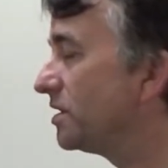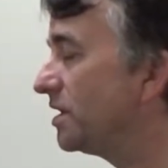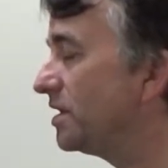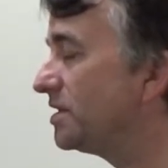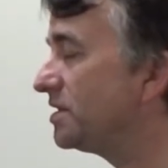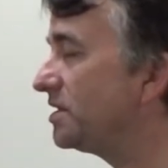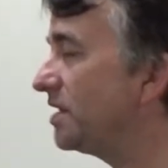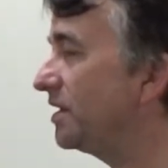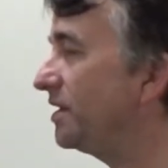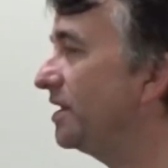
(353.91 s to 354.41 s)

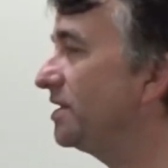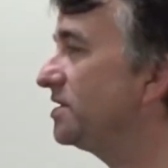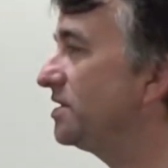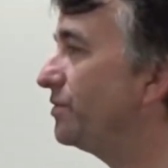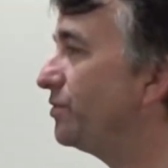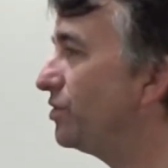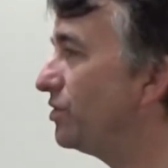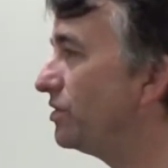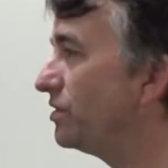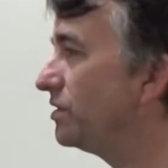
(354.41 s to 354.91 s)
It's not that
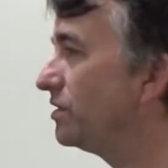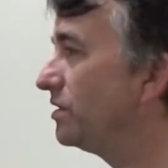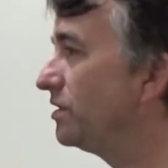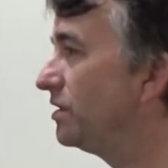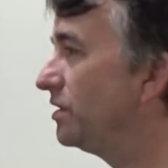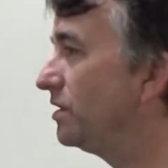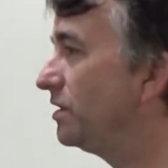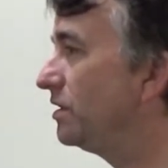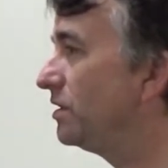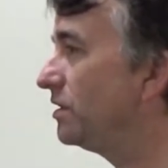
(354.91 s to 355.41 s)
simple.
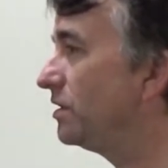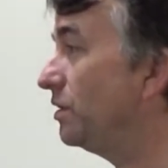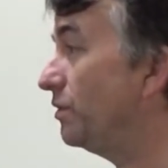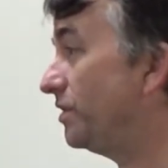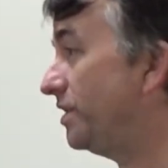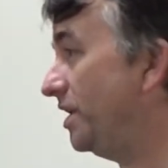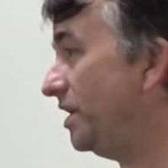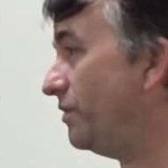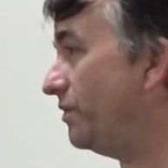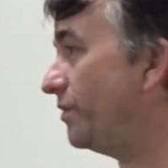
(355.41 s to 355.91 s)
You
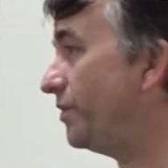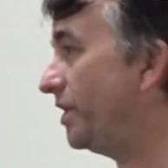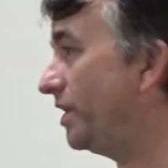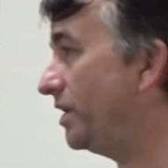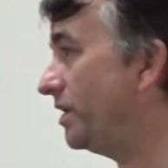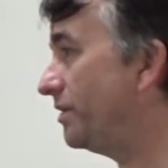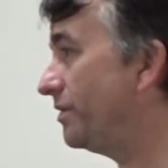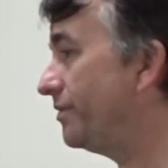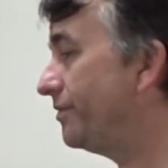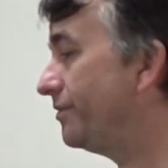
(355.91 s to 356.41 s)
would think it would be,